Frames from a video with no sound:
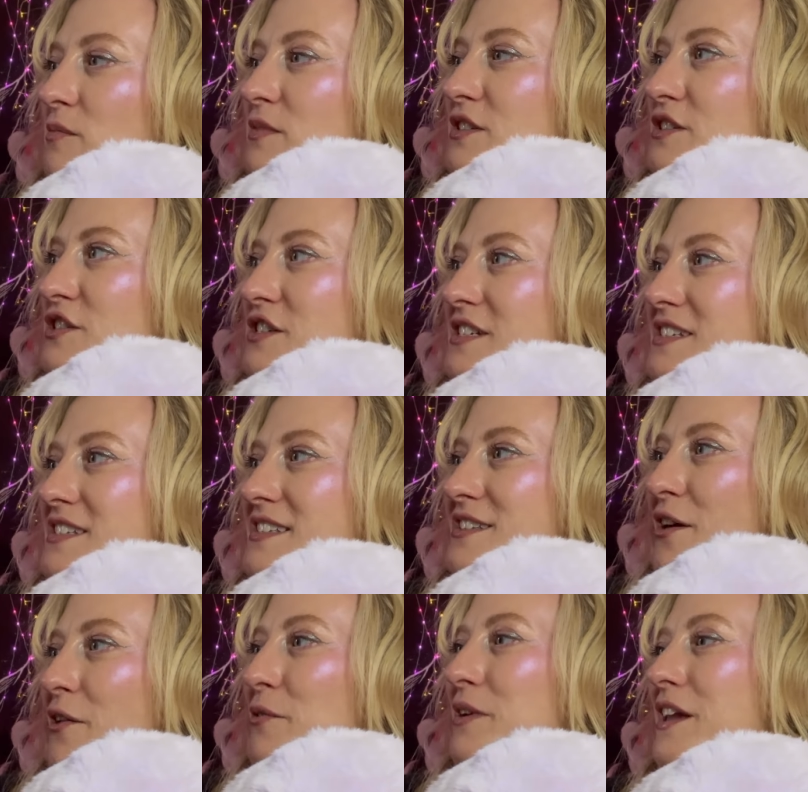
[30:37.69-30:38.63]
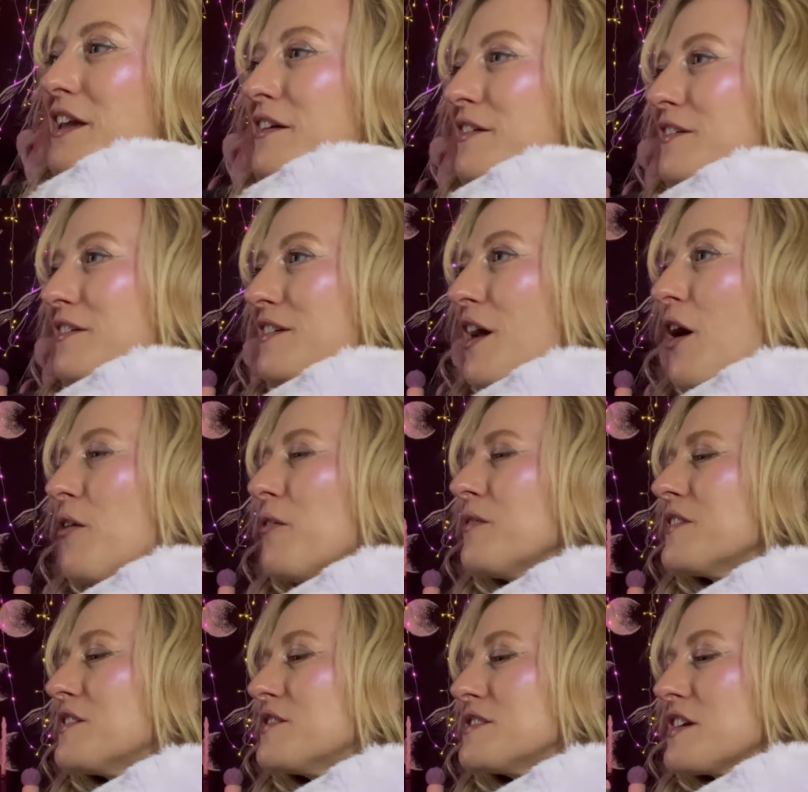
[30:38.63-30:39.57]
She is so cute. Oh,
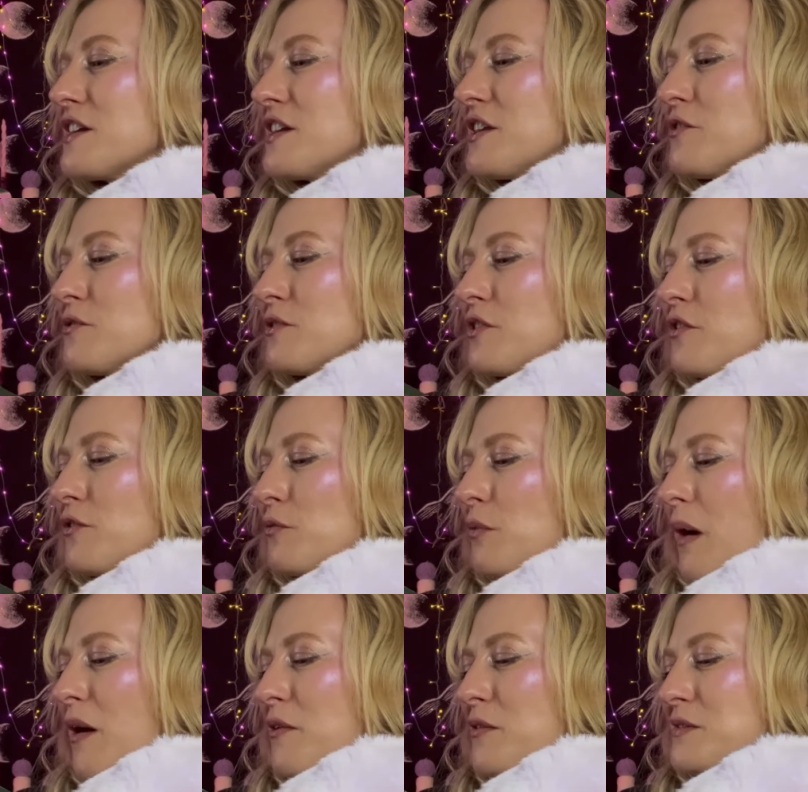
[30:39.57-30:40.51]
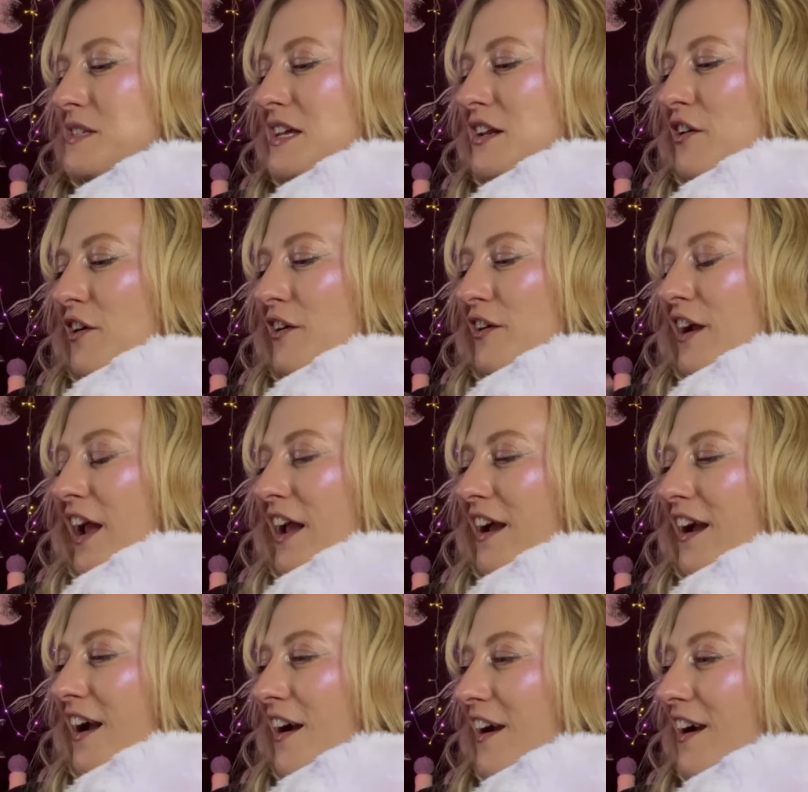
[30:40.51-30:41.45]
there's a cute little rose in her
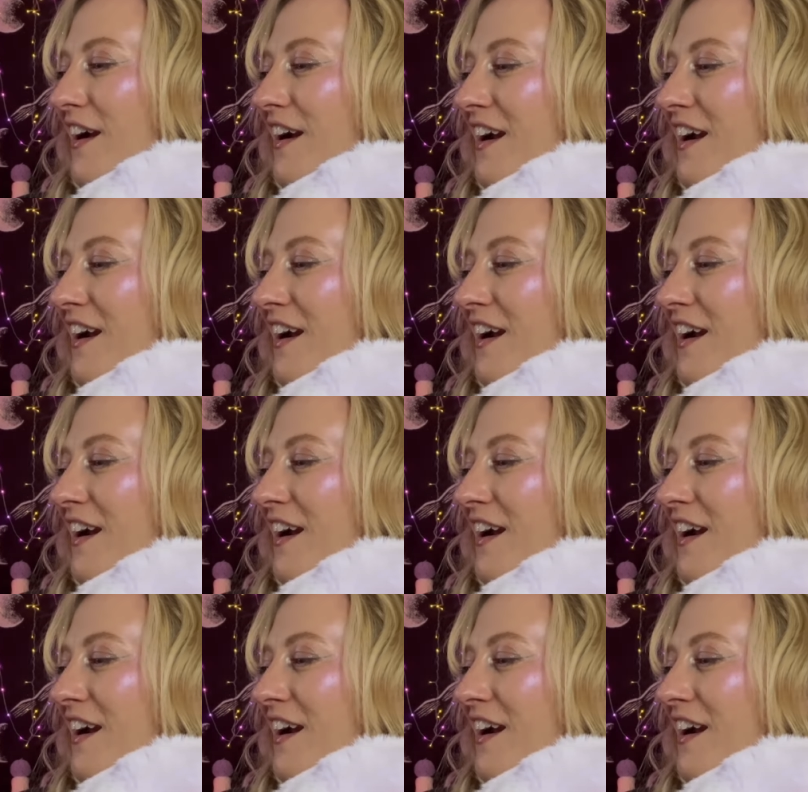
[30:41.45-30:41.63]
hair.